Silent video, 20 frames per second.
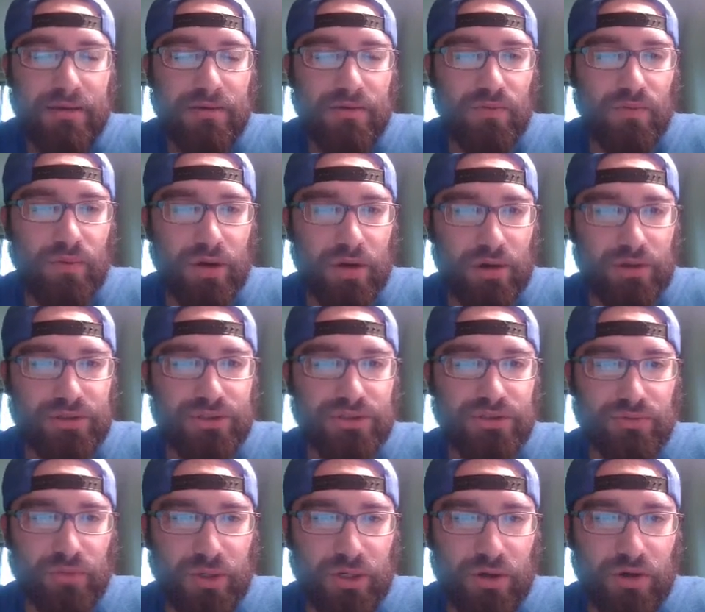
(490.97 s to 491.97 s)
We
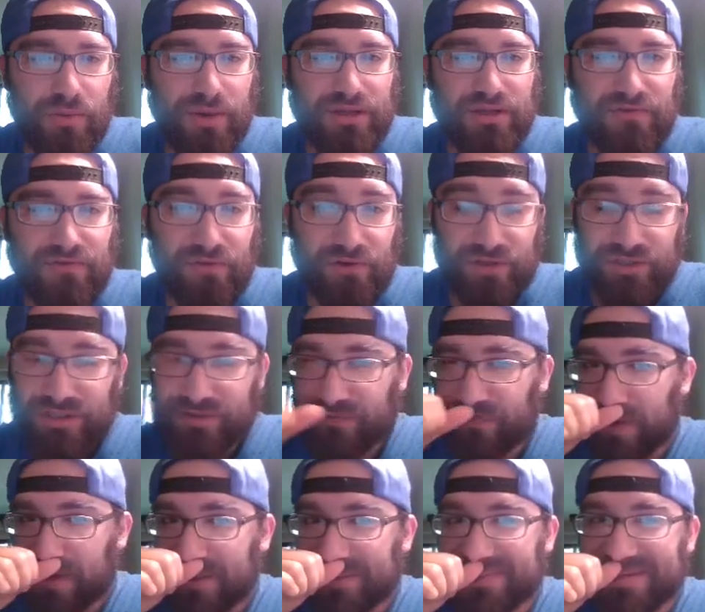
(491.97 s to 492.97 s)
know about the first
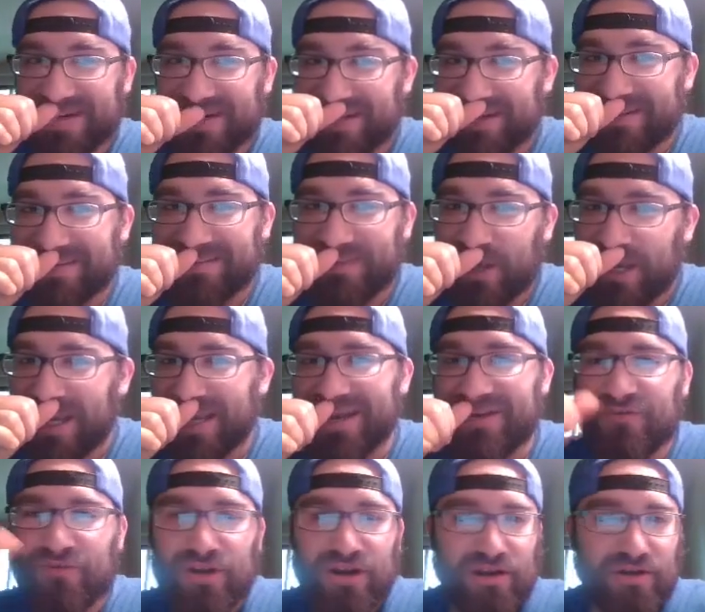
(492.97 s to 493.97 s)
effect, right? We can get
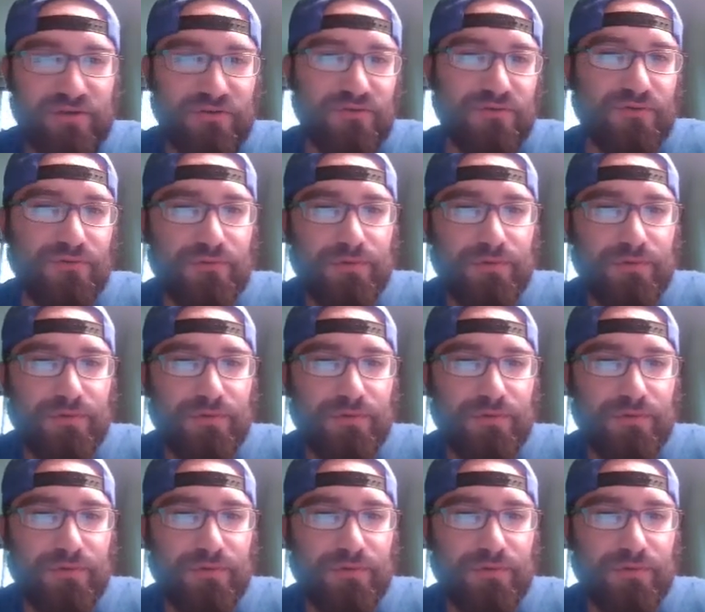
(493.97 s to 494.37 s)
rid of